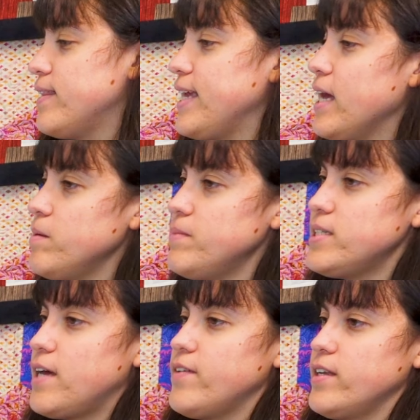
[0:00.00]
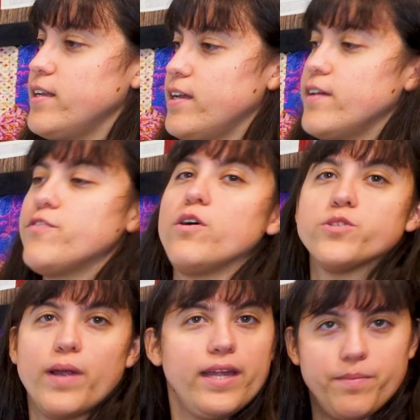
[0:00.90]
The M7
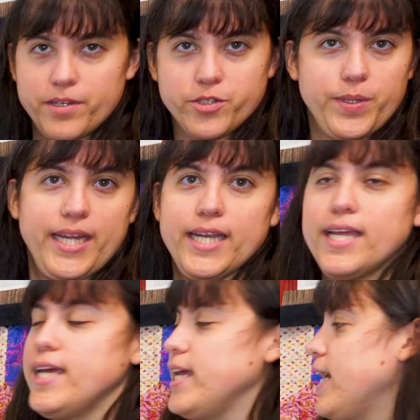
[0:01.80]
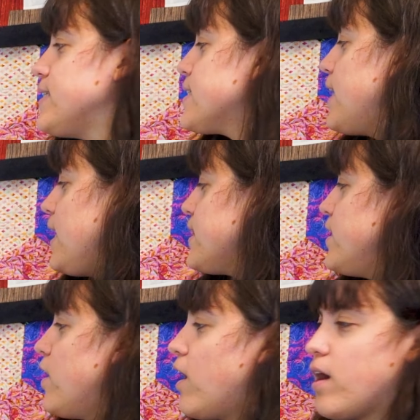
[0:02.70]
falls right in between. It's got
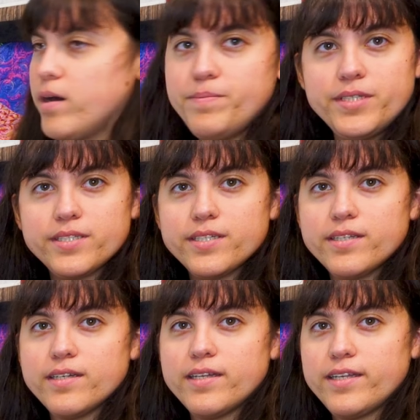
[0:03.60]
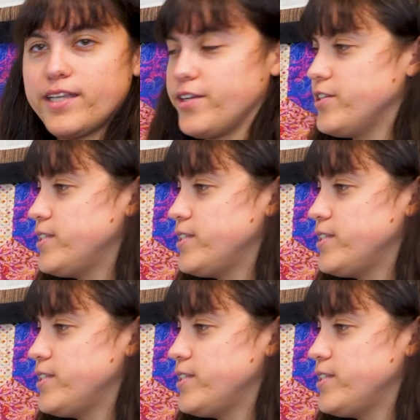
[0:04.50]
the knobs that you